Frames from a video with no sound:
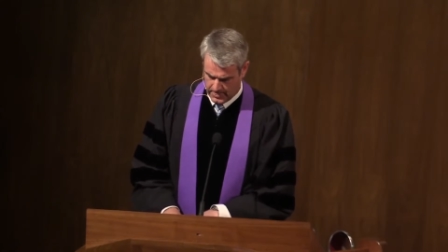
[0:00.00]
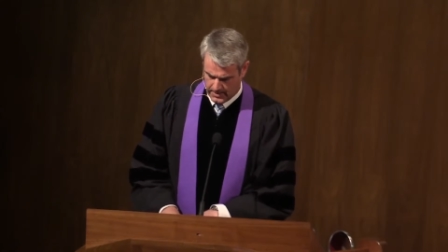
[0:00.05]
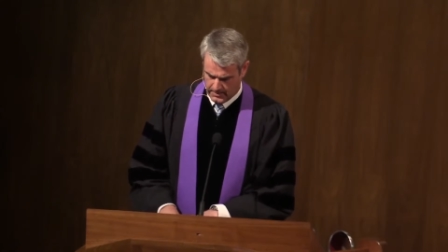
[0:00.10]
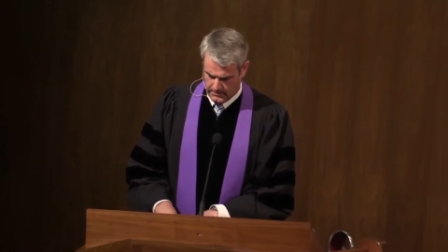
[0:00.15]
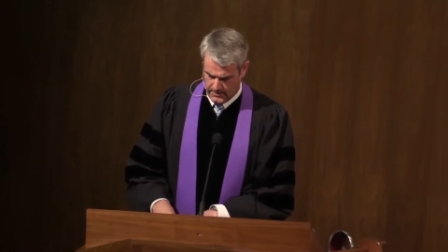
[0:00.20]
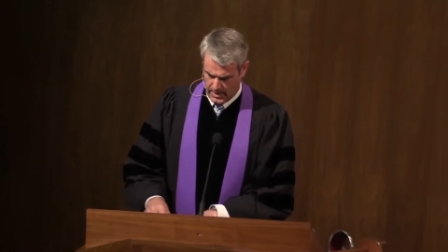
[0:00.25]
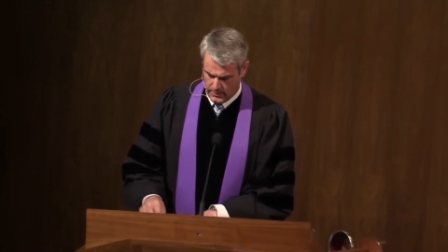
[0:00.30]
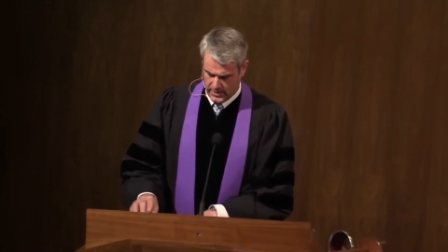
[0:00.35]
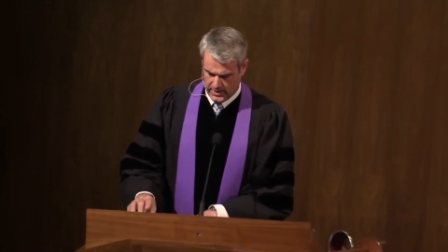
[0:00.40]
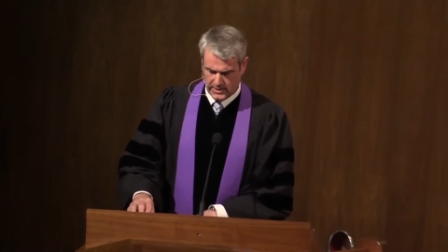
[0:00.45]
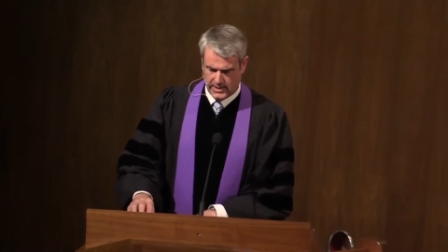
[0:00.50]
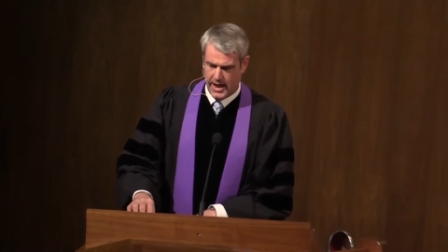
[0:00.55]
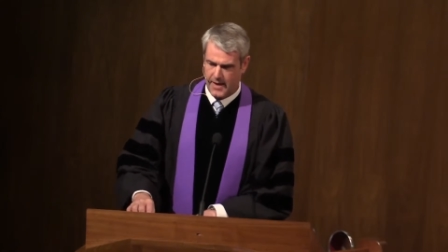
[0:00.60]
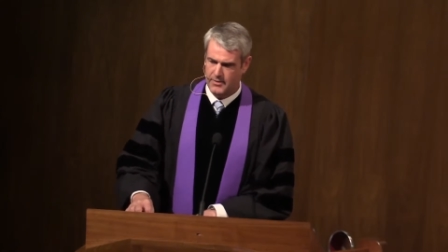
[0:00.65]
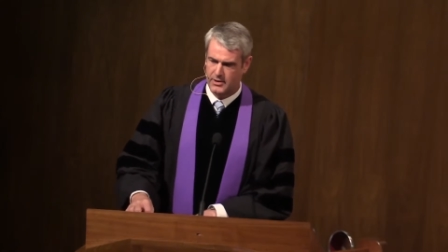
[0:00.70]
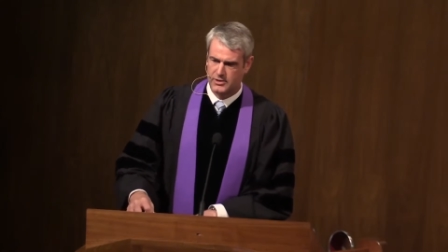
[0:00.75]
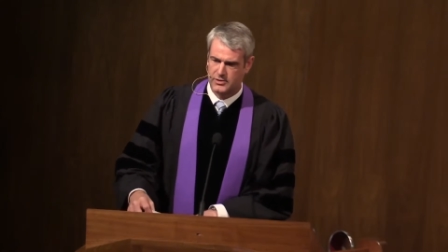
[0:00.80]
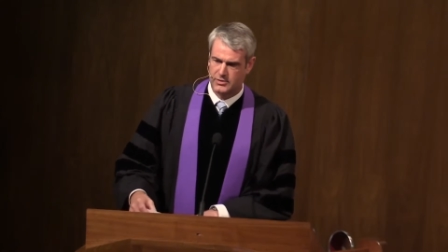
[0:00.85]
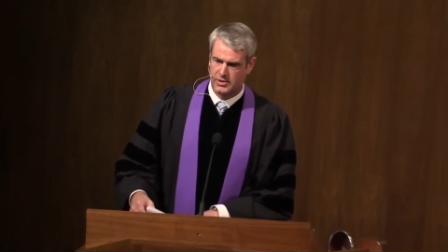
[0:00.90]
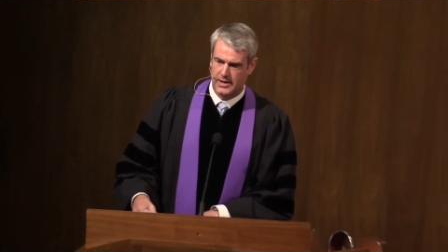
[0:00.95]
May we
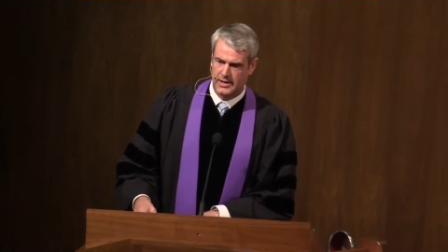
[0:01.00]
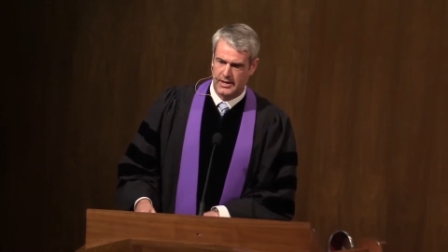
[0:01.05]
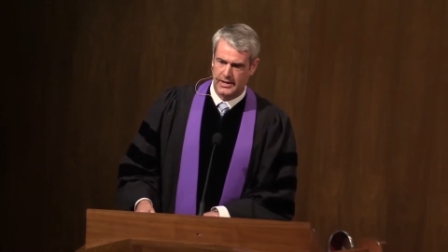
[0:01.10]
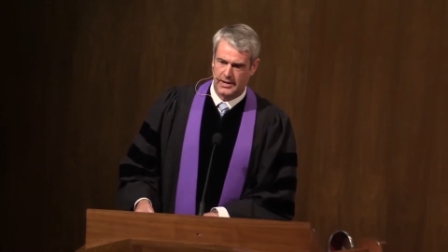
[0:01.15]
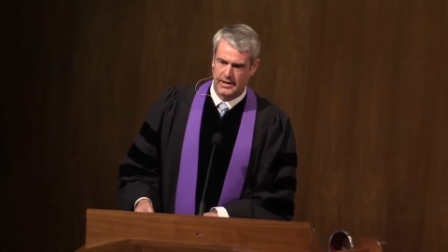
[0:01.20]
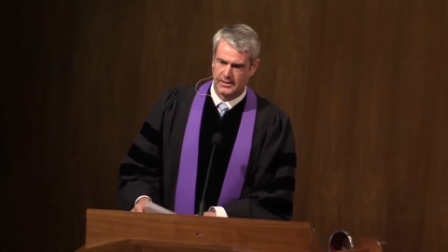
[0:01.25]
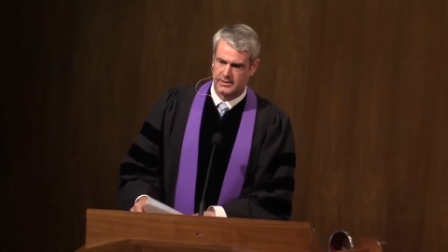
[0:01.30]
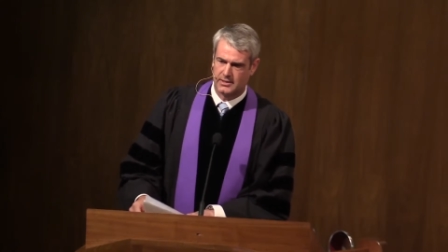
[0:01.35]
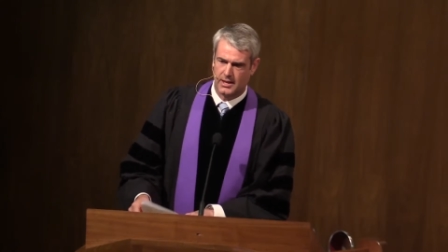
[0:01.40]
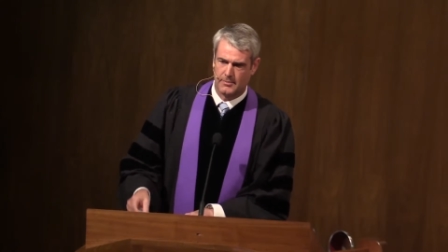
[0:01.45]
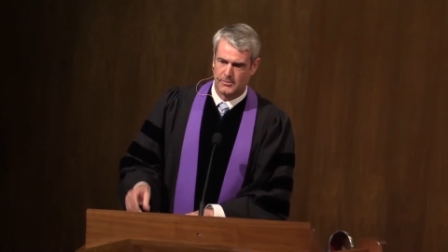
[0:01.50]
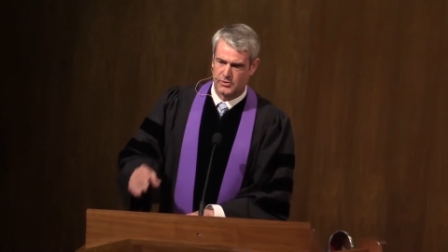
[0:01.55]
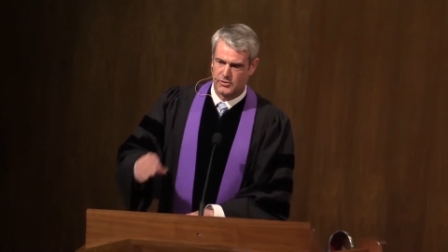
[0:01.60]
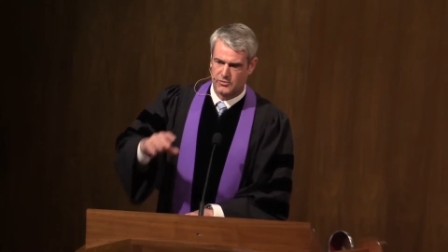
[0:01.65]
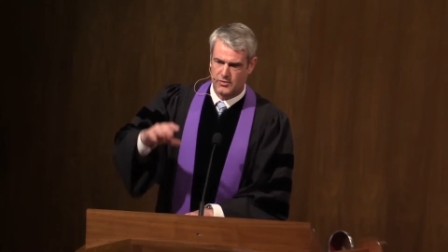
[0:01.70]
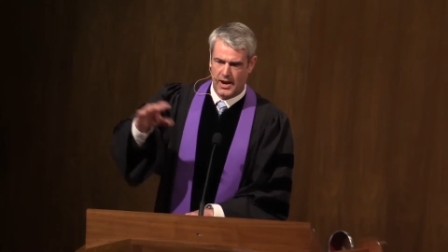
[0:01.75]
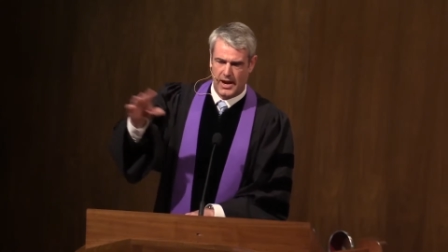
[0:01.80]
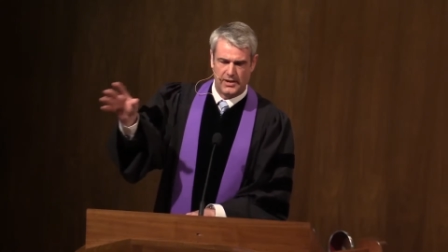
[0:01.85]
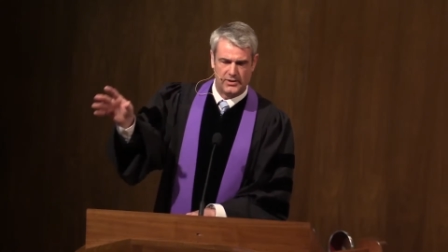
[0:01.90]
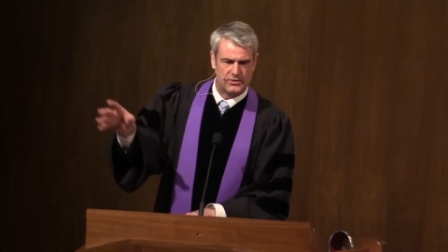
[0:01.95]
never treat it as some
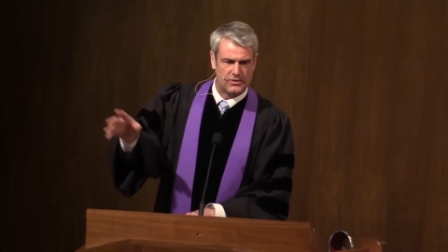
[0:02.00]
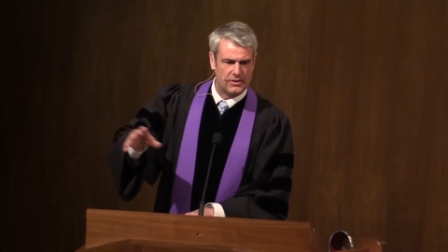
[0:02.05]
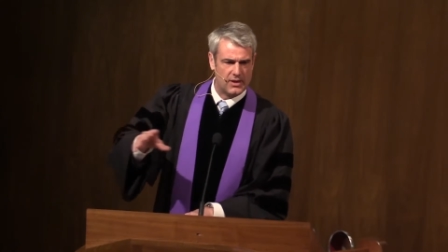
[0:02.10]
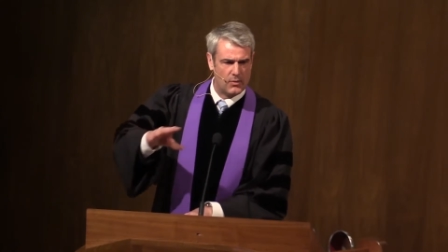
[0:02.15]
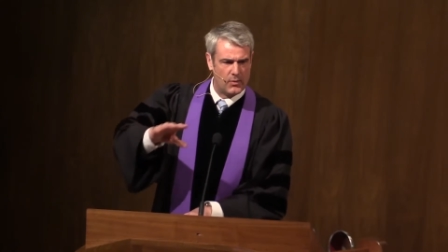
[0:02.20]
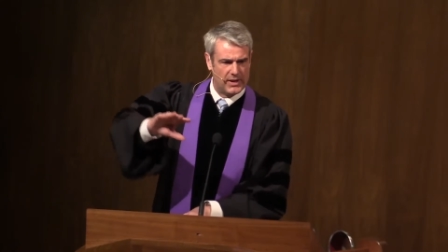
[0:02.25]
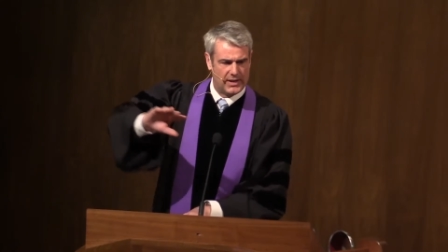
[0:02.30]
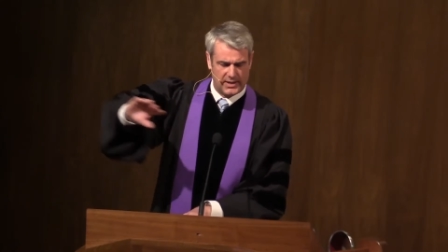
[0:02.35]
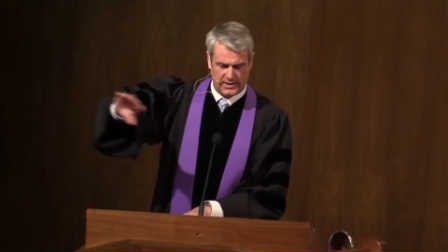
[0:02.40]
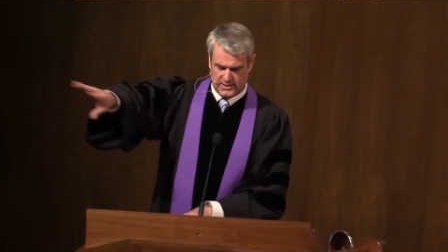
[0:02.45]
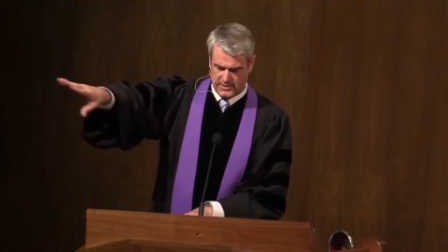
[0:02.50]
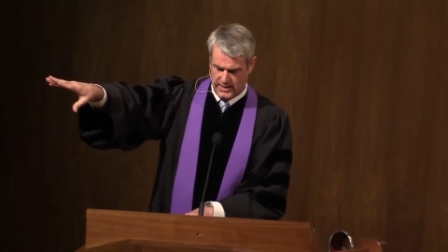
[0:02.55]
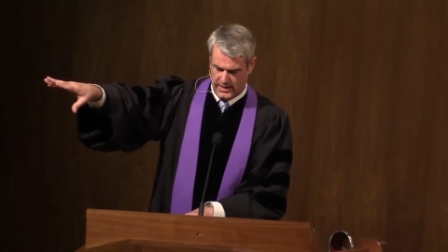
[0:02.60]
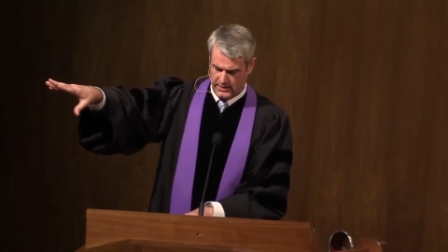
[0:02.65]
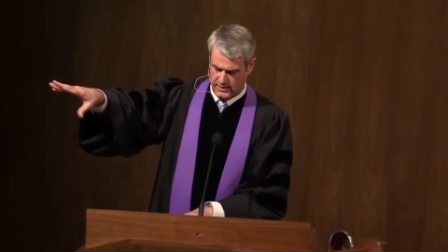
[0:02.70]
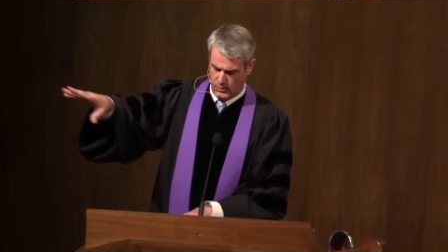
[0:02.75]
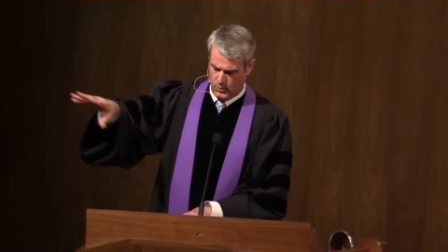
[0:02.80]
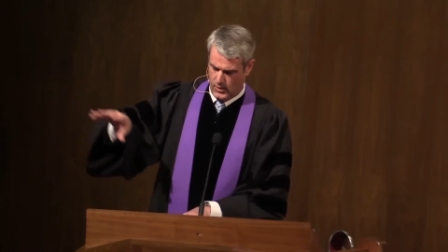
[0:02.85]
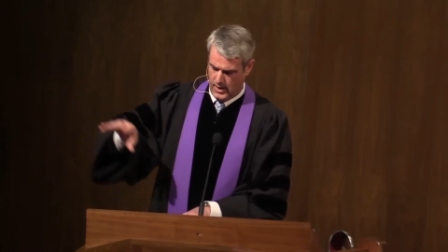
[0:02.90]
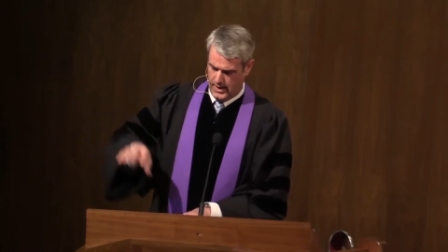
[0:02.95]
stranger that we could
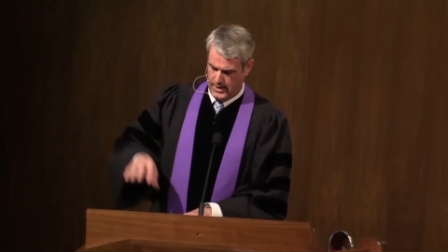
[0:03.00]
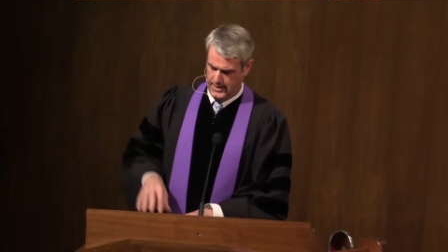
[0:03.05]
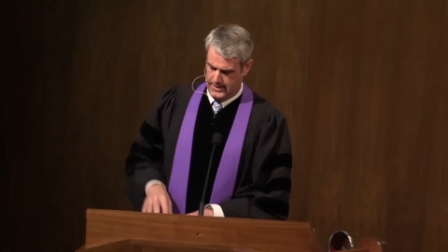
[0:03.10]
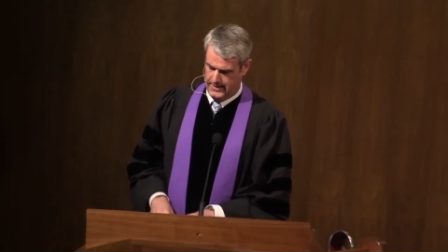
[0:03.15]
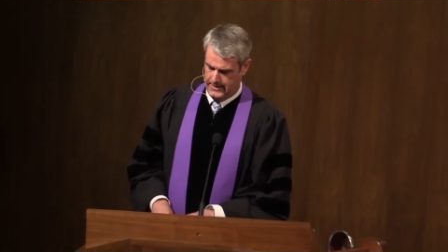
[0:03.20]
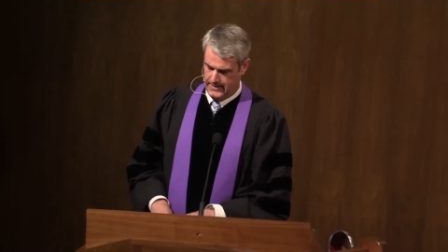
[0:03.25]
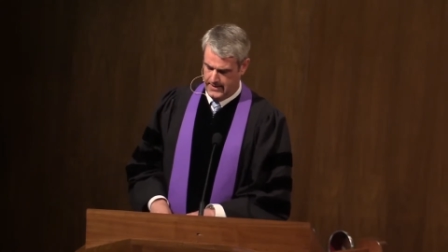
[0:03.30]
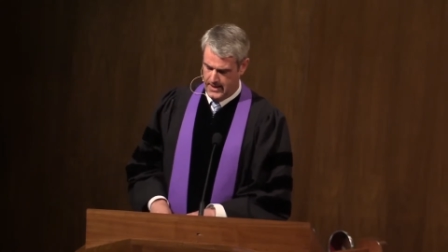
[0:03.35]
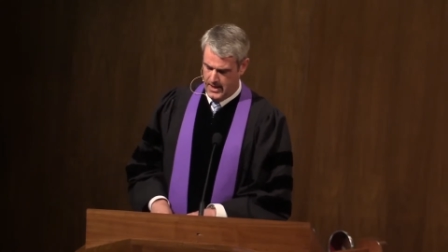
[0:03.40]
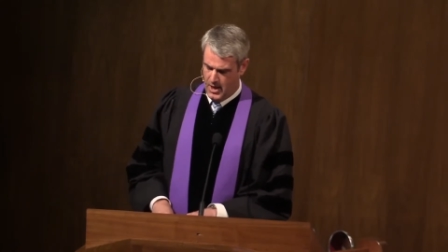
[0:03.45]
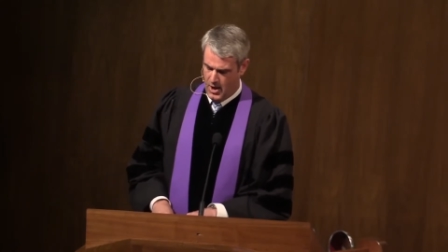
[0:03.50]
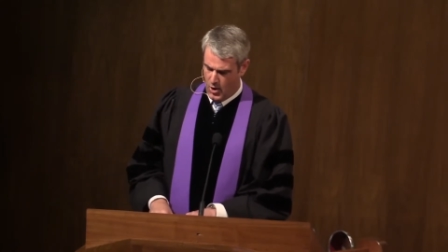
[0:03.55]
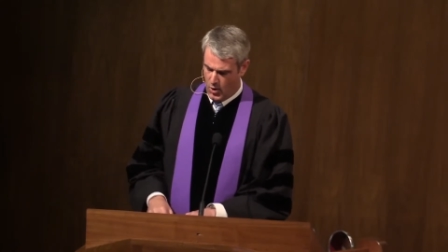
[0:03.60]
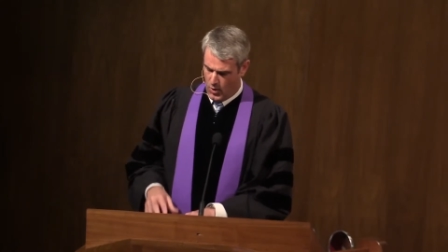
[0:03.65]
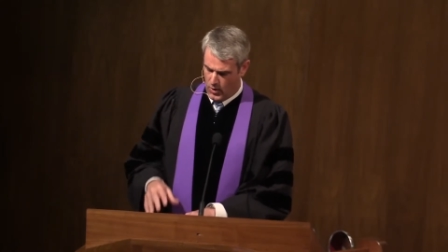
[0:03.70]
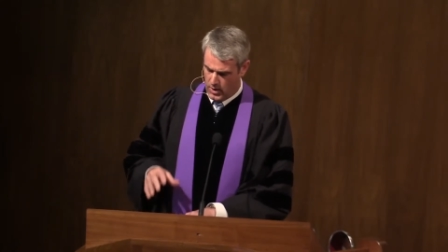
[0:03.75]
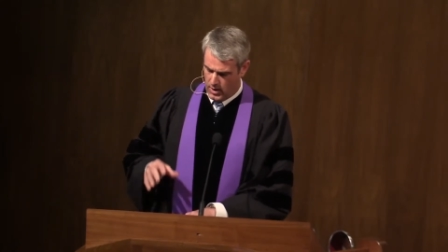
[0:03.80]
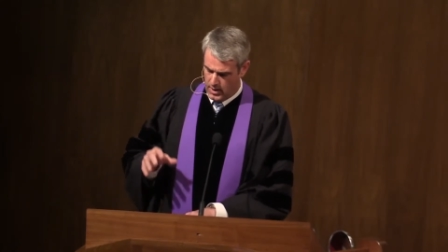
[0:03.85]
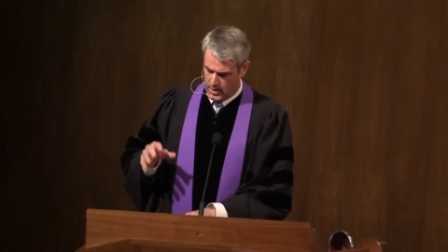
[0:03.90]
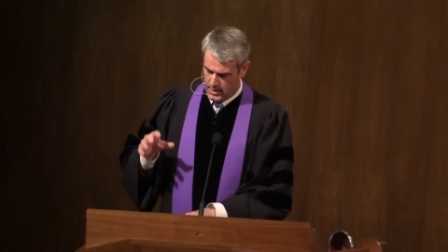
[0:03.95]
send away
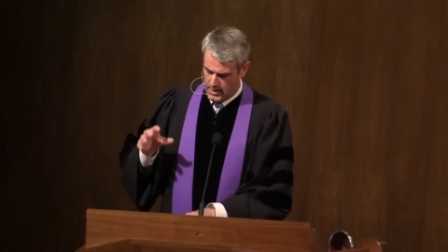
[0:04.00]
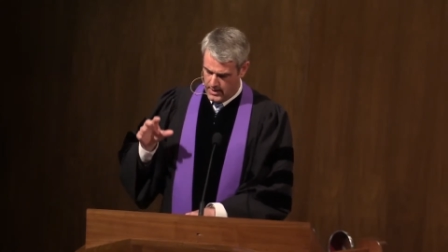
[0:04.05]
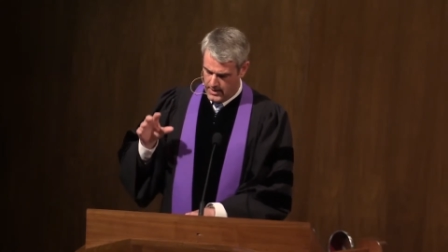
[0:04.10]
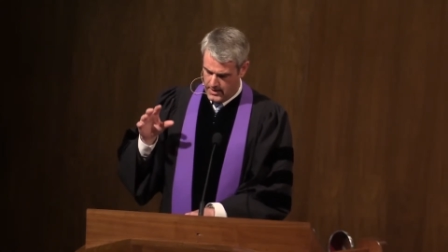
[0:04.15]
or